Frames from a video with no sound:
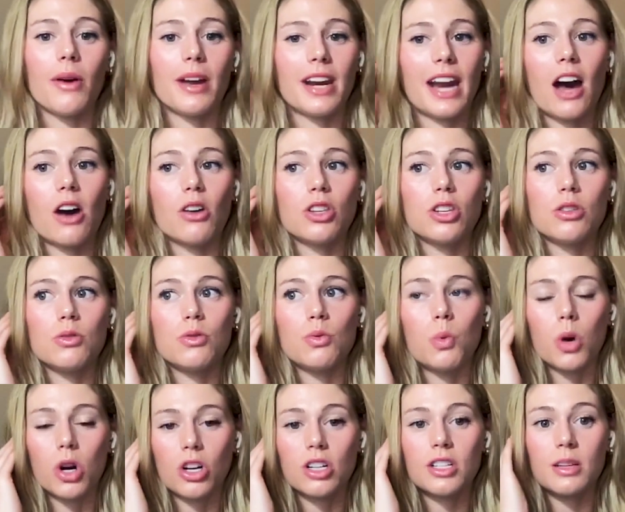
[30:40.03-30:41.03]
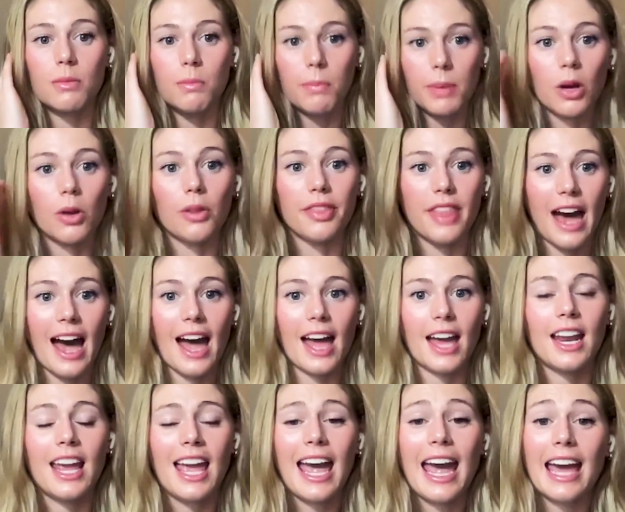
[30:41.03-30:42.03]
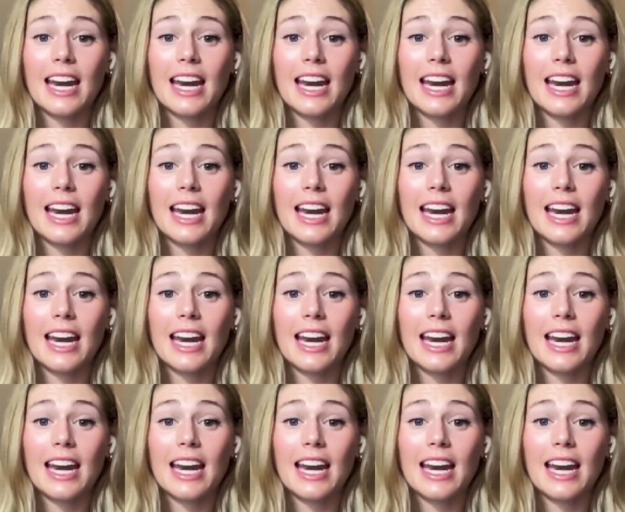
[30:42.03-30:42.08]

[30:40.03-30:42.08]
and how you work to build that.